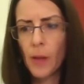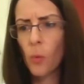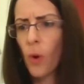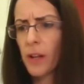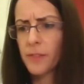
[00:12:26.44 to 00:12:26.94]

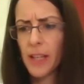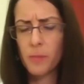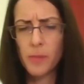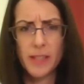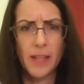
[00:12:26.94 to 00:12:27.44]
One of
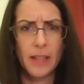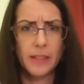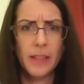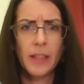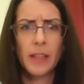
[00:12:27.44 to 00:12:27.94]
them is that
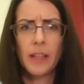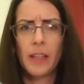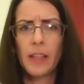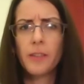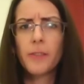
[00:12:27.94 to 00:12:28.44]

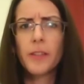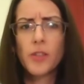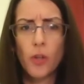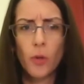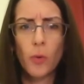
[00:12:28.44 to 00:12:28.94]
even
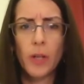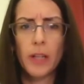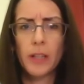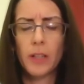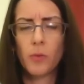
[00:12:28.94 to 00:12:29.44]

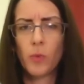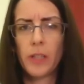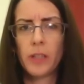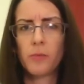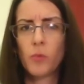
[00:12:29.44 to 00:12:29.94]
though
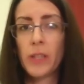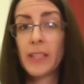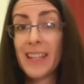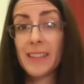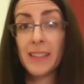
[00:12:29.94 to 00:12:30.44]
we
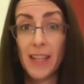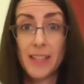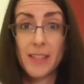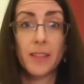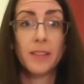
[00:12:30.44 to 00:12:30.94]
get
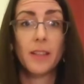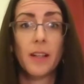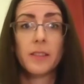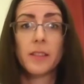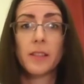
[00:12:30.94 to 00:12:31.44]
tested
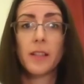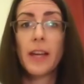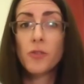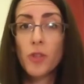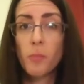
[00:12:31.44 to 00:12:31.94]
at the
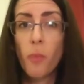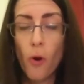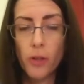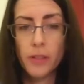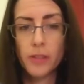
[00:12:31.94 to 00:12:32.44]
entry
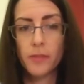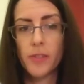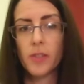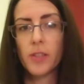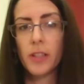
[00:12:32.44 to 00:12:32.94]
point of a
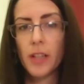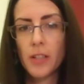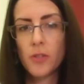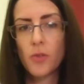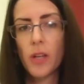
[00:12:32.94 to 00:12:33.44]
certain
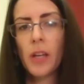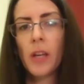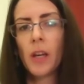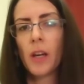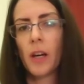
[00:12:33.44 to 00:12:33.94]
country,
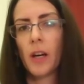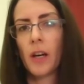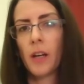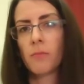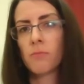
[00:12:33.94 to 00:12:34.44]

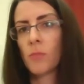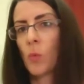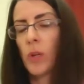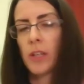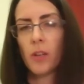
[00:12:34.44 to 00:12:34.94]

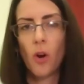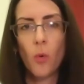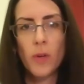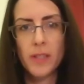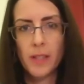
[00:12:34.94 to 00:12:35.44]
we can
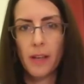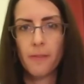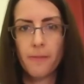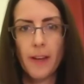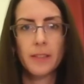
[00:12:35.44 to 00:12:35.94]
always get
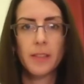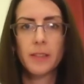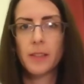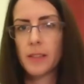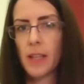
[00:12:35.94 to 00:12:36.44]
infected
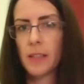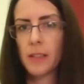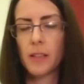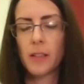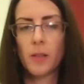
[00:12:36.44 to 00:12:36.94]
and then
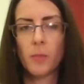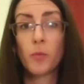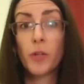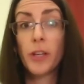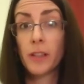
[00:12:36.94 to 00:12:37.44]

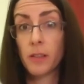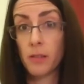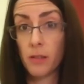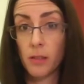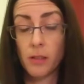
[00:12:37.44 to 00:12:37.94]
bring
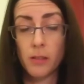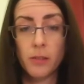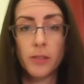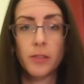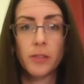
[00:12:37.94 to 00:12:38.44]

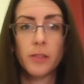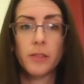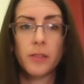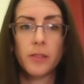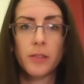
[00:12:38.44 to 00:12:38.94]

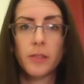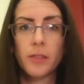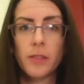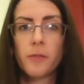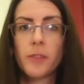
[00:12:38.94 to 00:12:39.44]

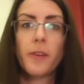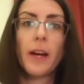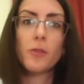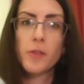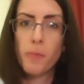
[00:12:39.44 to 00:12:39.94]
the
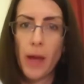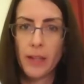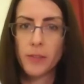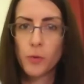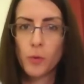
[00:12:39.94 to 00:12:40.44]
virus
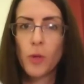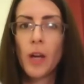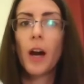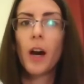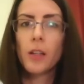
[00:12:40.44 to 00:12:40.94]
back to
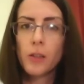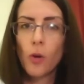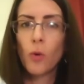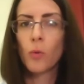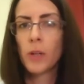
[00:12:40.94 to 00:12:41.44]
a
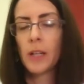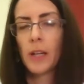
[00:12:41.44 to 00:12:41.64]
low